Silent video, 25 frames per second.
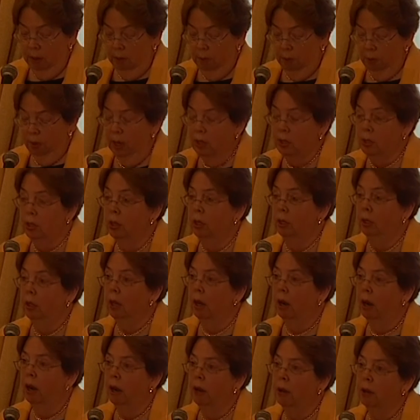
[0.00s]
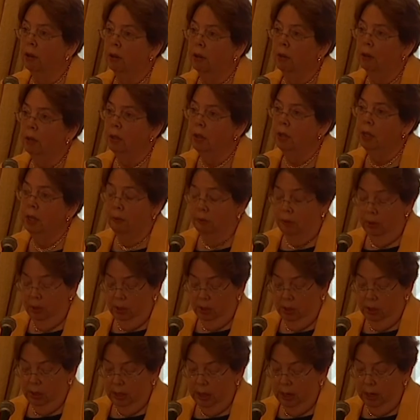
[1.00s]
President Carter attempted
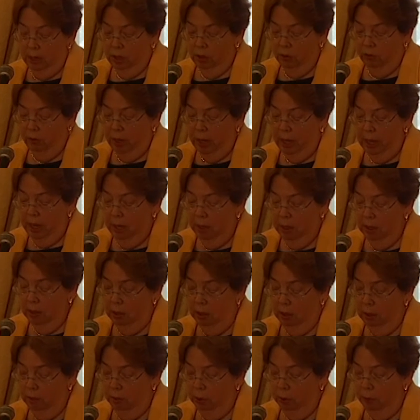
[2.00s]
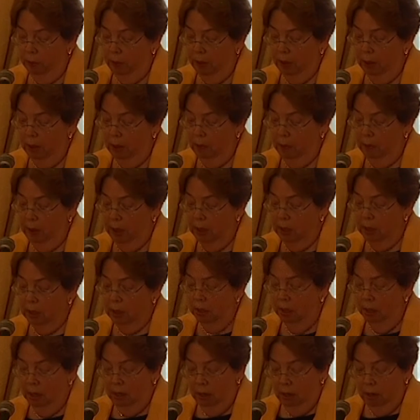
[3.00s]
to satisfy his liberal party base
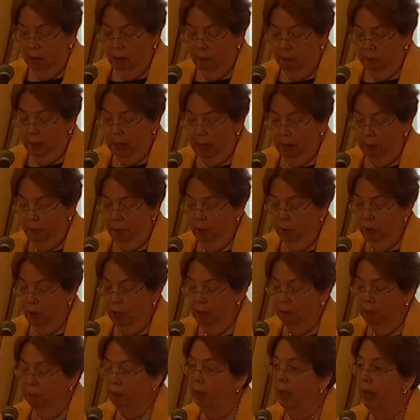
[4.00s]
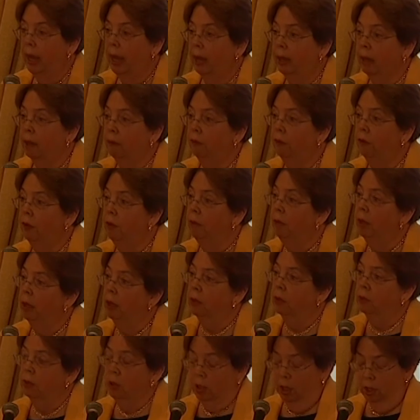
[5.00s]
by appointing black and
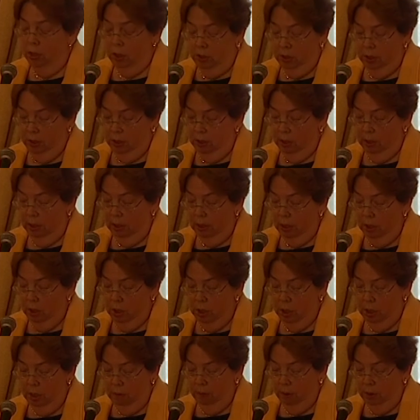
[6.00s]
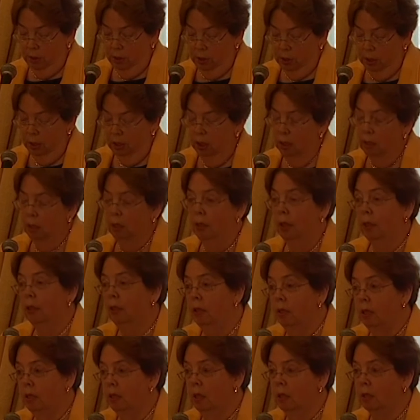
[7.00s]
female judges in large numbers at
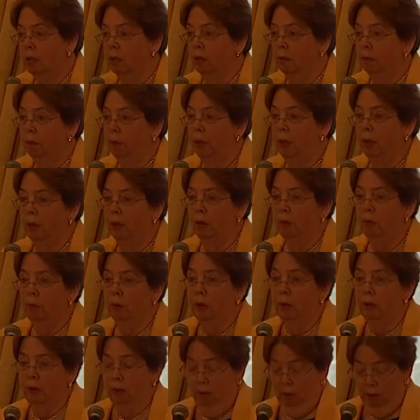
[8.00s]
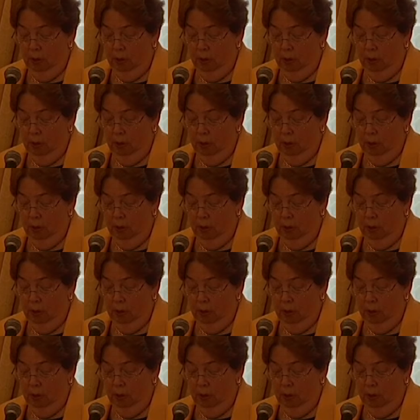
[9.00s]
least as compared with